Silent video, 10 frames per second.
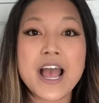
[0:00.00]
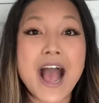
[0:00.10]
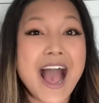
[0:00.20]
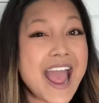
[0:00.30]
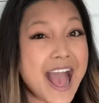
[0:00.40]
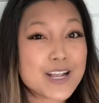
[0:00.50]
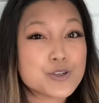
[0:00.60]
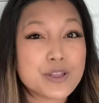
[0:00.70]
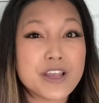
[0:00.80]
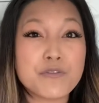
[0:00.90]
I
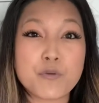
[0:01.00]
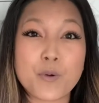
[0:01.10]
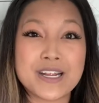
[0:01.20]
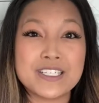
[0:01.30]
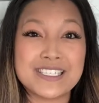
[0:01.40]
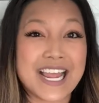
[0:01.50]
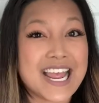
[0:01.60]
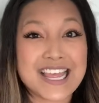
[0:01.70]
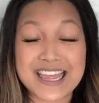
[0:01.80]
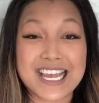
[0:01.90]
actually avoid
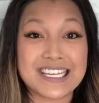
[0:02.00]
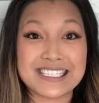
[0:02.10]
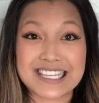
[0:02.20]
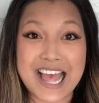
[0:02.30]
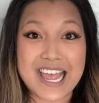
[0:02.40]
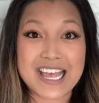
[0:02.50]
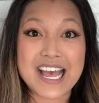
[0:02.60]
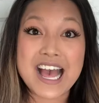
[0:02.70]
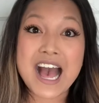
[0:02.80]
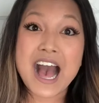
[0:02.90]
saying things like
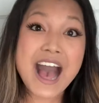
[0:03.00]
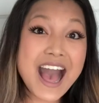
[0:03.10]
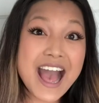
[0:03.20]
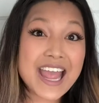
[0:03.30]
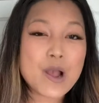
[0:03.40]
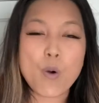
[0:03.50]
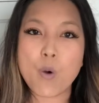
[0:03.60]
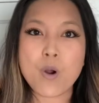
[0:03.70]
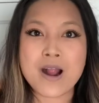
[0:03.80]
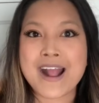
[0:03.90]
hi
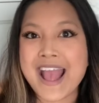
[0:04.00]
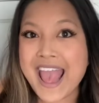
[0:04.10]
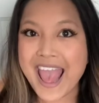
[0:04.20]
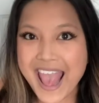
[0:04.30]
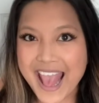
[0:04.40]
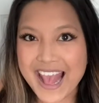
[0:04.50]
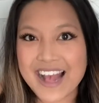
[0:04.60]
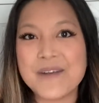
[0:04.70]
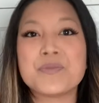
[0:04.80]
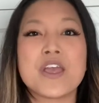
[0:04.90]
or
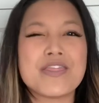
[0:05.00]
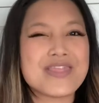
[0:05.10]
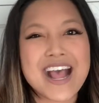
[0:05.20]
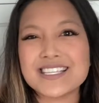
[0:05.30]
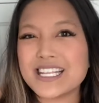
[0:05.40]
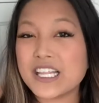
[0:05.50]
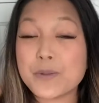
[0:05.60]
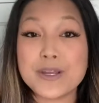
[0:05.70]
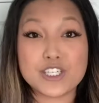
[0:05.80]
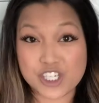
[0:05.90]
hey that's a little
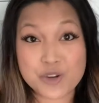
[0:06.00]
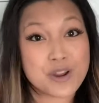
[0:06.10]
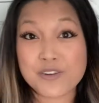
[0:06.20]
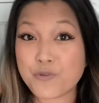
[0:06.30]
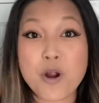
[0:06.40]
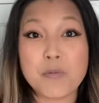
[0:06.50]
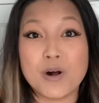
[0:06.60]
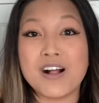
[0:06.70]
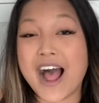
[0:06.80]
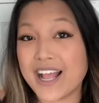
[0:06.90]
bit too
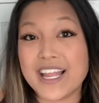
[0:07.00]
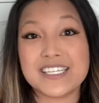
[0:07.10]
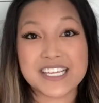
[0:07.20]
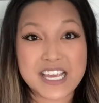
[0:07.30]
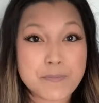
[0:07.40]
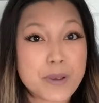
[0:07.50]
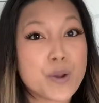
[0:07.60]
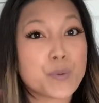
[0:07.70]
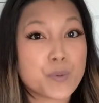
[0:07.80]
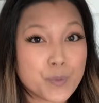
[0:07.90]
informal. I like to keep it
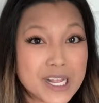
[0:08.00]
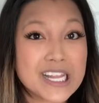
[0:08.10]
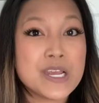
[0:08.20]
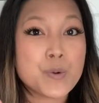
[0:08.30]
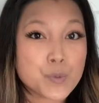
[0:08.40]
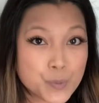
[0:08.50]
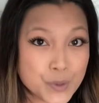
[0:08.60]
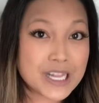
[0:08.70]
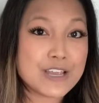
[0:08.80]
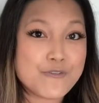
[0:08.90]
really,
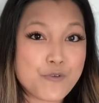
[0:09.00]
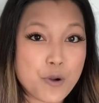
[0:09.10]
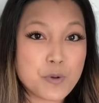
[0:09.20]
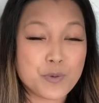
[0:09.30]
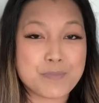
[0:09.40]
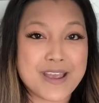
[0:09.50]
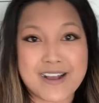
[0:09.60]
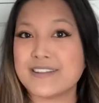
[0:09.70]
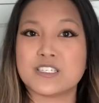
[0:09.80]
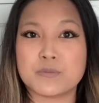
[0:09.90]
really formal with my
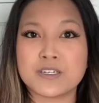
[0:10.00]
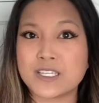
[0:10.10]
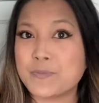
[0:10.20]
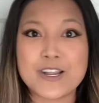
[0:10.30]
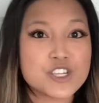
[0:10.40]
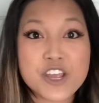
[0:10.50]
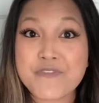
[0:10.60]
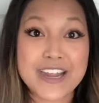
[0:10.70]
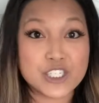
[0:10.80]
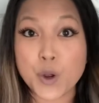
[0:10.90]
customers, especially if
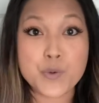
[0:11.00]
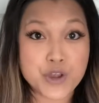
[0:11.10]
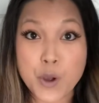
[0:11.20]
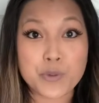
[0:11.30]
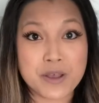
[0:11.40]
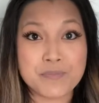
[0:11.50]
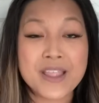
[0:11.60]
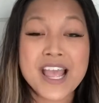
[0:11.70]
I don't know them.